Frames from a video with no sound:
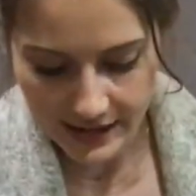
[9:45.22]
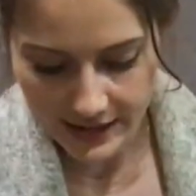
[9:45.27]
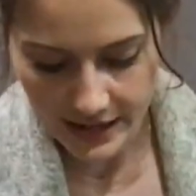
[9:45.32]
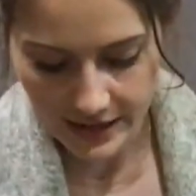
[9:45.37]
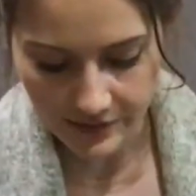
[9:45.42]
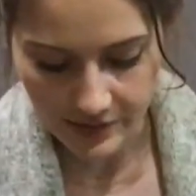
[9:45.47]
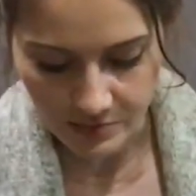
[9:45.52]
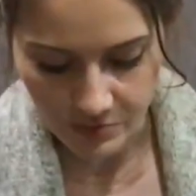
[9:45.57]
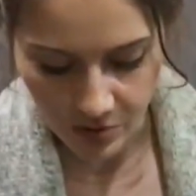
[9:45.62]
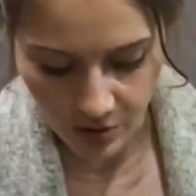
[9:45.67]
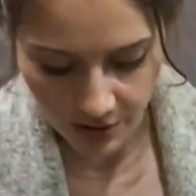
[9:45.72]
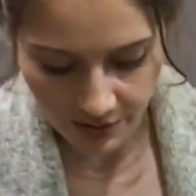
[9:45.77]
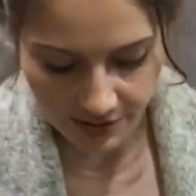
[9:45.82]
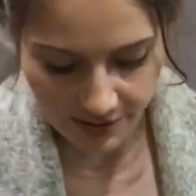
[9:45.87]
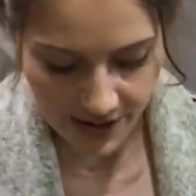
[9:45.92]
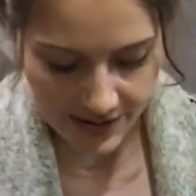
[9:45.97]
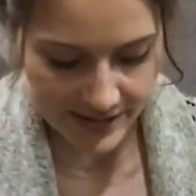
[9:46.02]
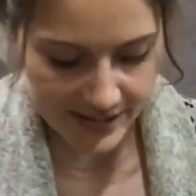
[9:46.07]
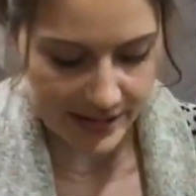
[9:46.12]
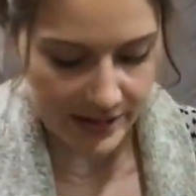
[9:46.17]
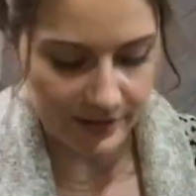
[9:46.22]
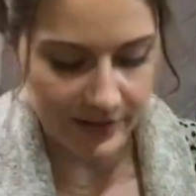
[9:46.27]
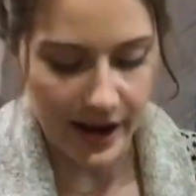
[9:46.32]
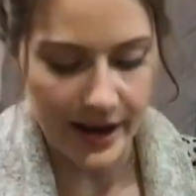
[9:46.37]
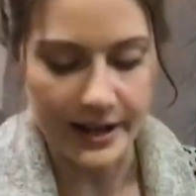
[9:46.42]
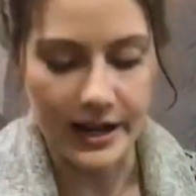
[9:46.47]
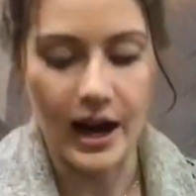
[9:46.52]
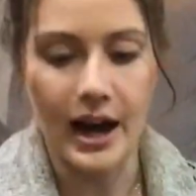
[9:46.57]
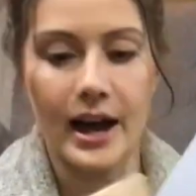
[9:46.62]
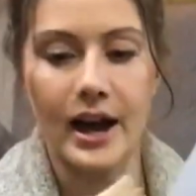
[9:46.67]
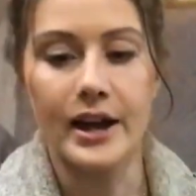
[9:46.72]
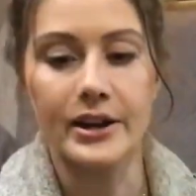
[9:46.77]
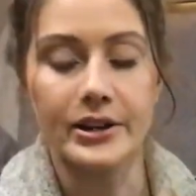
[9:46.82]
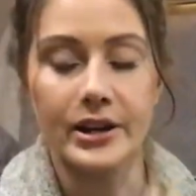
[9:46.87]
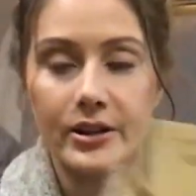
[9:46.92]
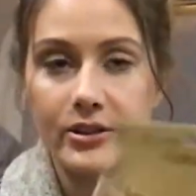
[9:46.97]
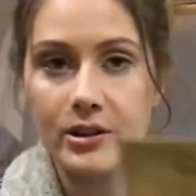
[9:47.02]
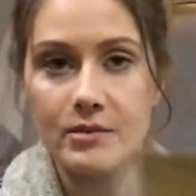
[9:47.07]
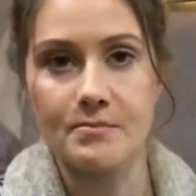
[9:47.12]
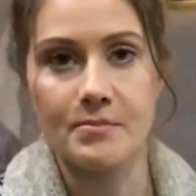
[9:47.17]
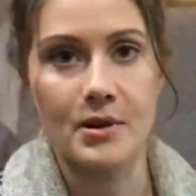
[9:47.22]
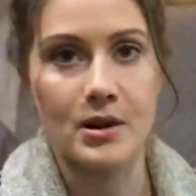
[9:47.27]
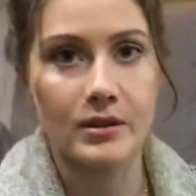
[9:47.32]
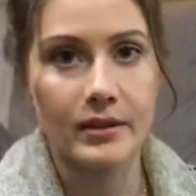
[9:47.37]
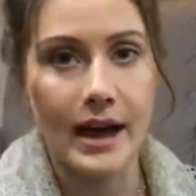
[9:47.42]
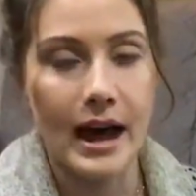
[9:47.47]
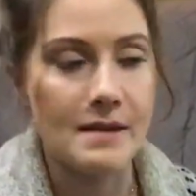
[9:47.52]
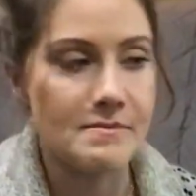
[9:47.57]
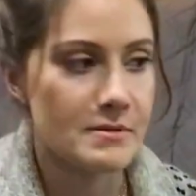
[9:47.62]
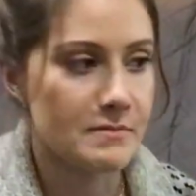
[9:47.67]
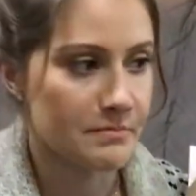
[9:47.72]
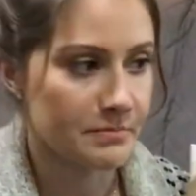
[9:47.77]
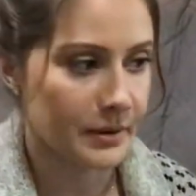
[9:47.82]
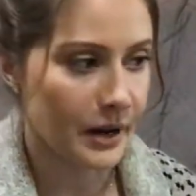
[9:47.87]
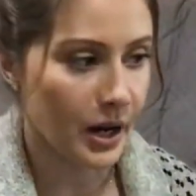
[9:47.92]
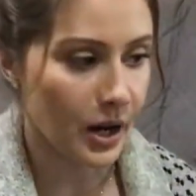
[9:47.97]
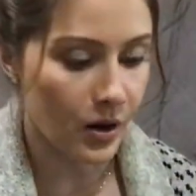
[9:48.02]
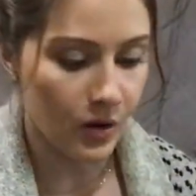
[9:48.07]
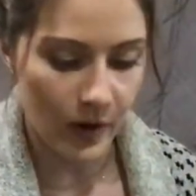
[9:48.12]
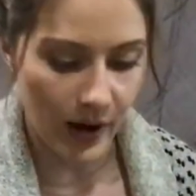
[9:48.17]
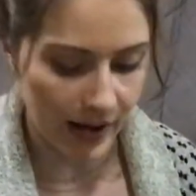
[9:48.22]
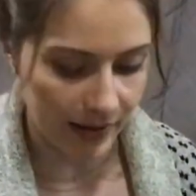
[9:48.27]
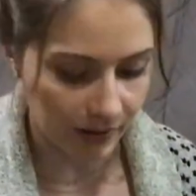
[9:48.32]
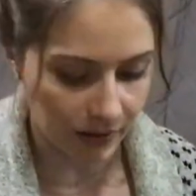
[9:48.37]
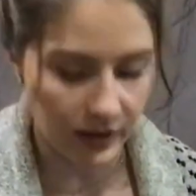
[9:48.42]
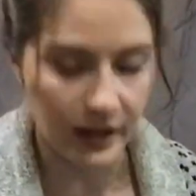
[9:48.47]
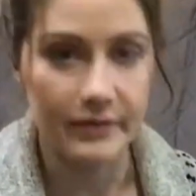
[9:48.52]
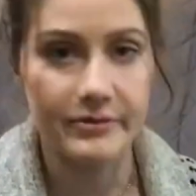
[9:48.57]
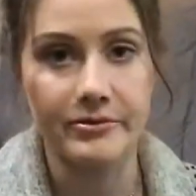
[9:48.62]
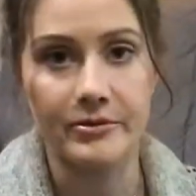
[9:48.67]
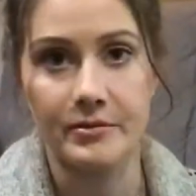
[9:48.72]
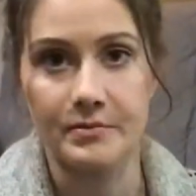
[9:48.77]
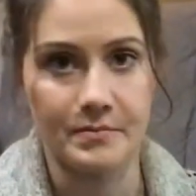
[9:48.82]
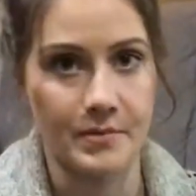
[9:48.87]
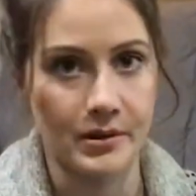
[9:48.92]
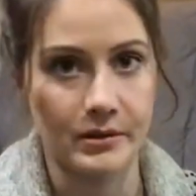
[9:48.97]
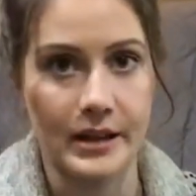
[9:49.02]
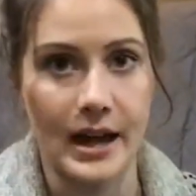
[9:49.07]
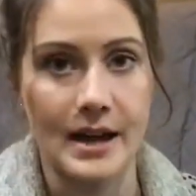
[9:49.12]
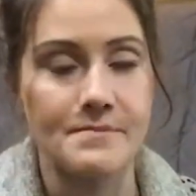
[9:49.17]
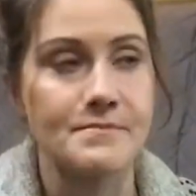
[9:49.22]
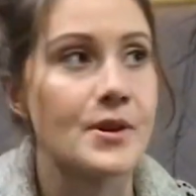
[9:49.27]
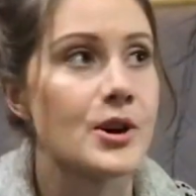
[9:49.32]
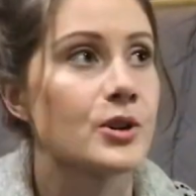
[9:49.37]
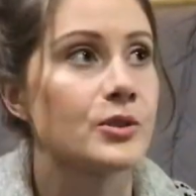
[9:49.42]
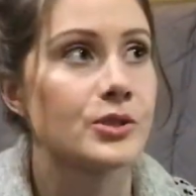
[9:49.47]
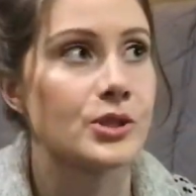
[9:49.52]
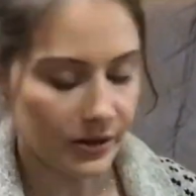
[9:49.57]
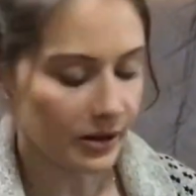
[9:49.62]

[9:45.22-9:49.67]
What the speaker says: it even more festive, I got another burlap bow. I love burlap bows.